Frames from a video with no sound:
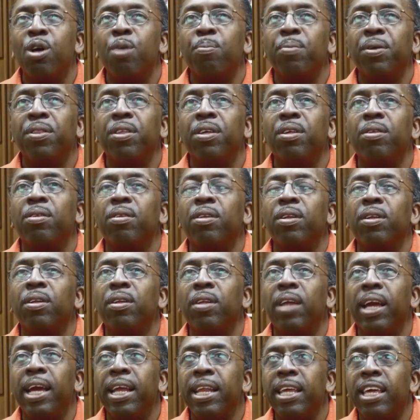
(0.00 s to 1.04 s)
But this
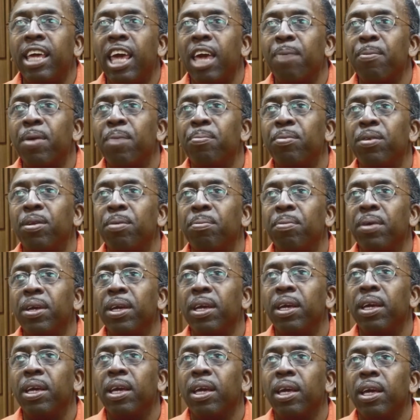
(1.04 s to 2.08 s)
lady came up to
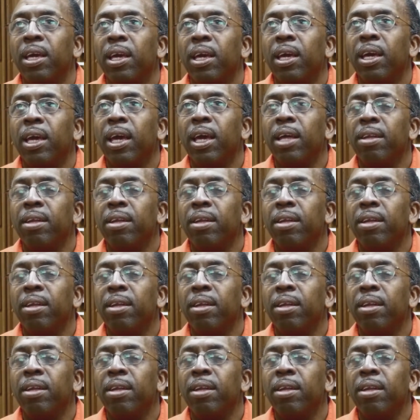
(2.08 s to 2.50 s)
me